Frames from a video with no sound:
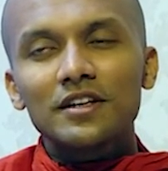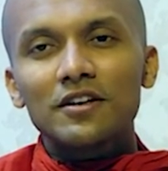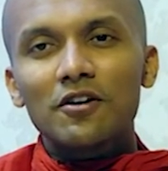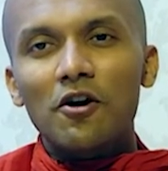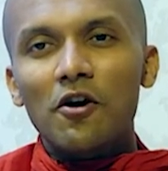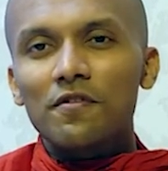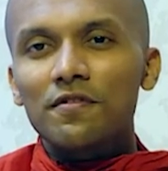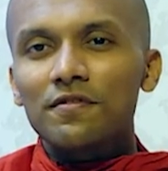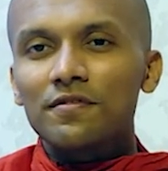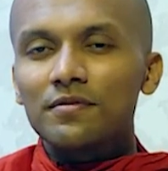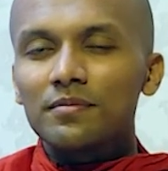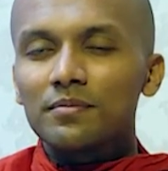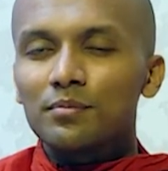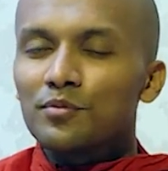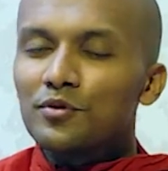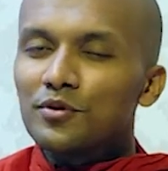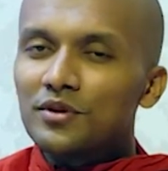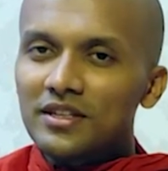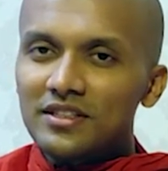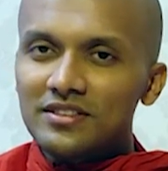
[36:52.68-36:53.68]
of
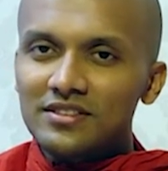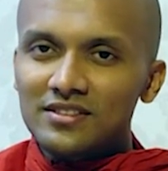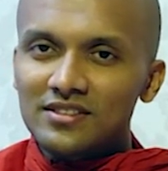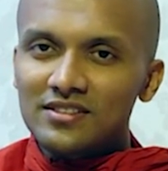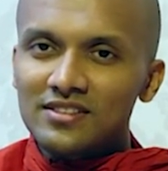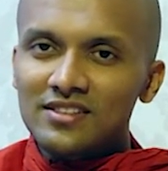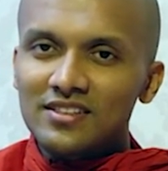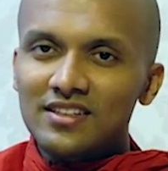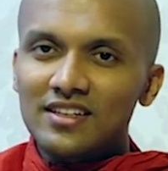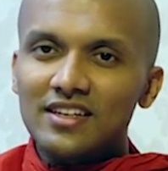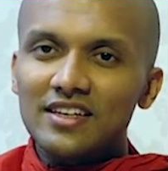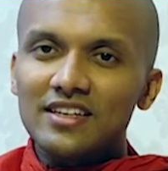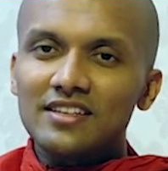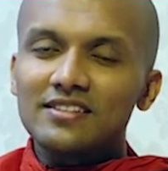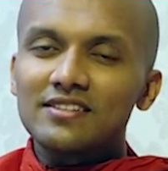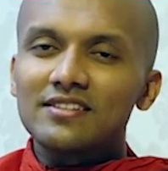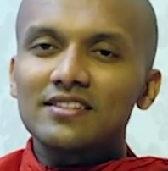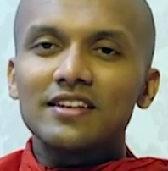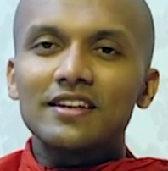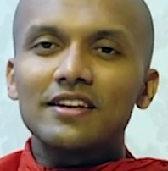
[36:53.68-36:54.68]
Buddhists is
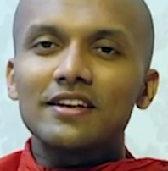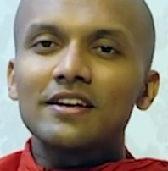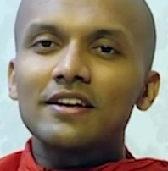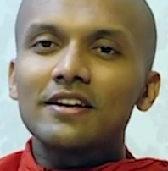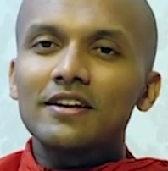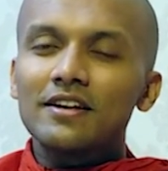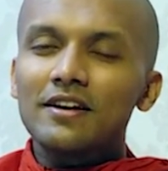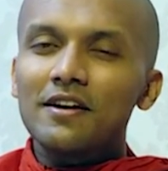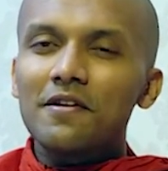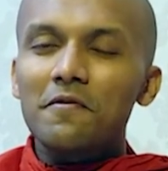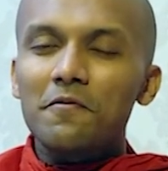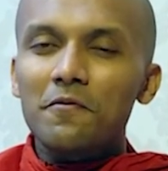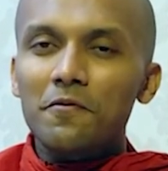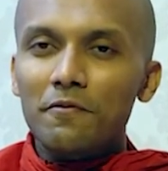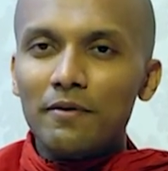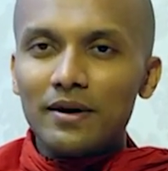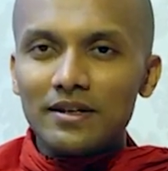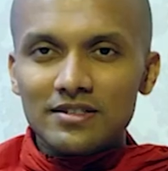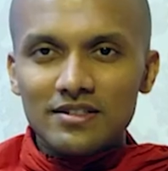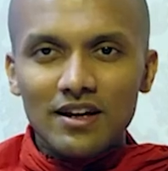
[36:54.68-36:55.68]
the
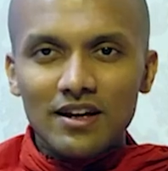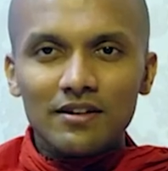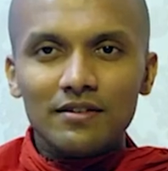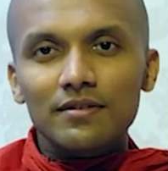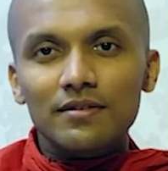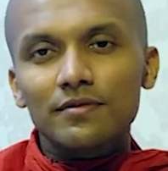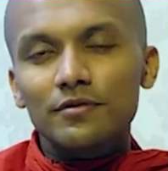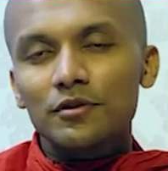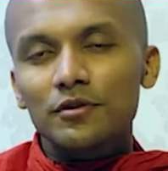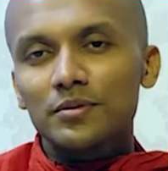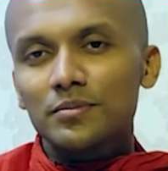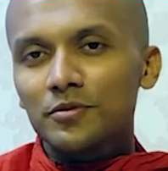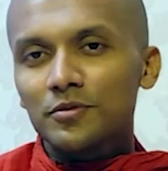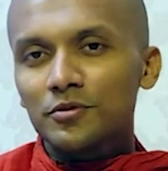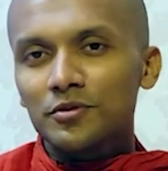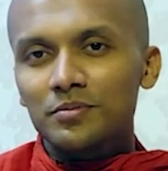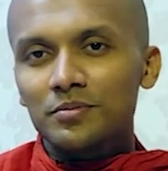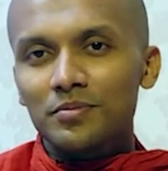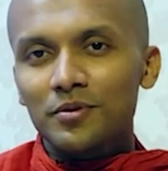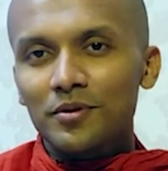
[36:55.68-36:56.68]
Vesak full
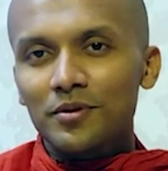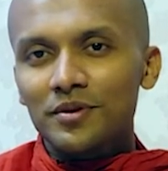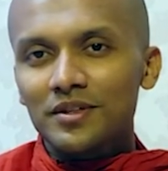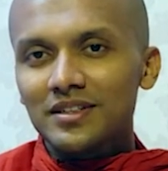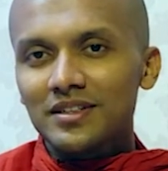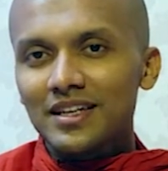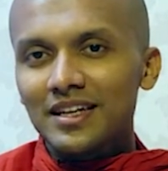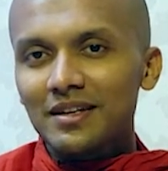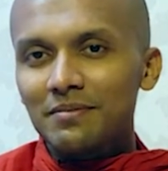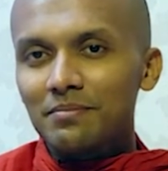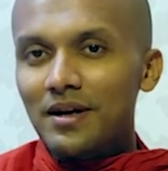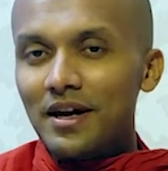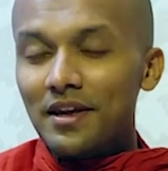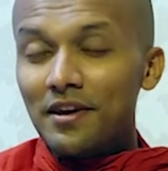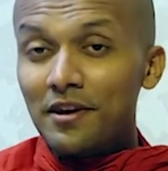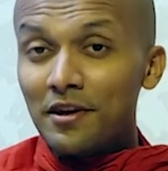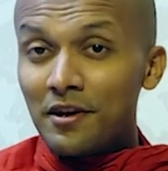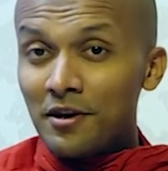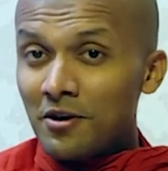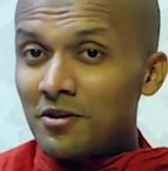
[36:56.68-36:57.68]
moon Poya day, but
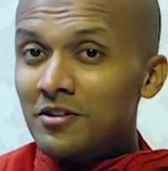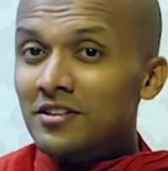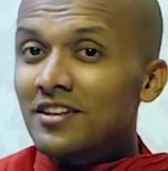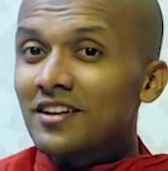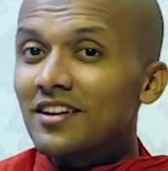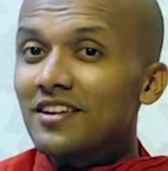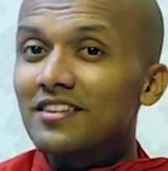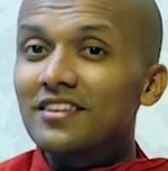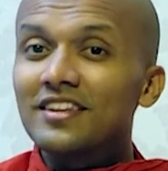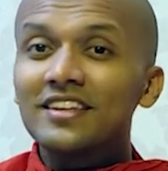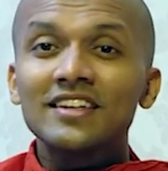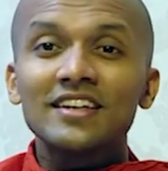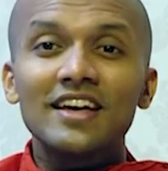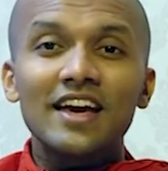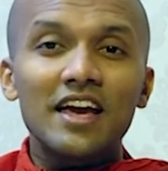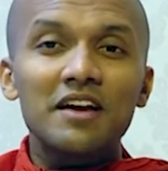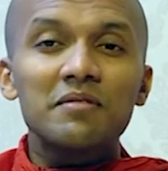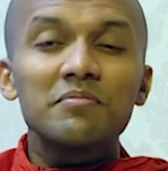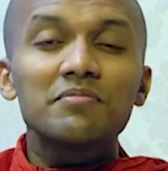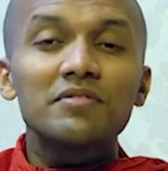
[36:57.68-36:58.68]
not the
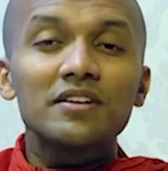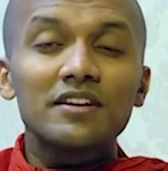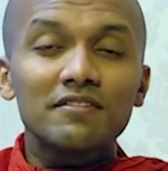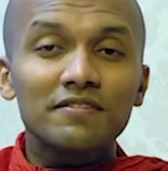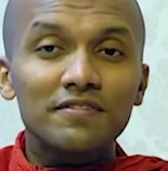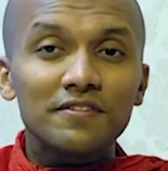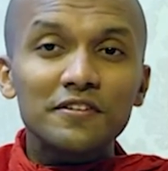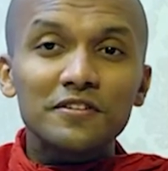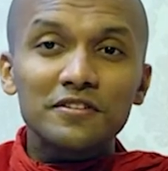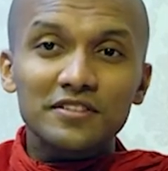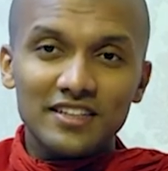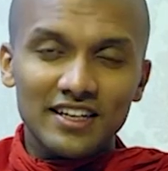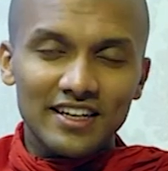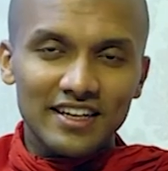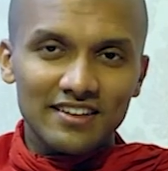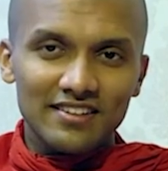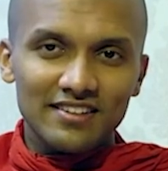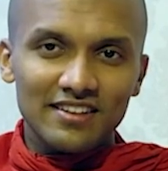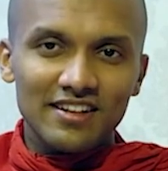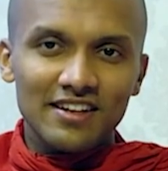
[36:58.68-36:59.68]
April
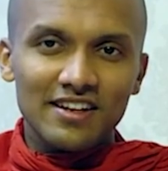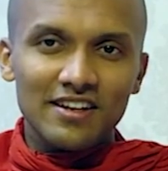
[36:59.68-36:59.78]
14th.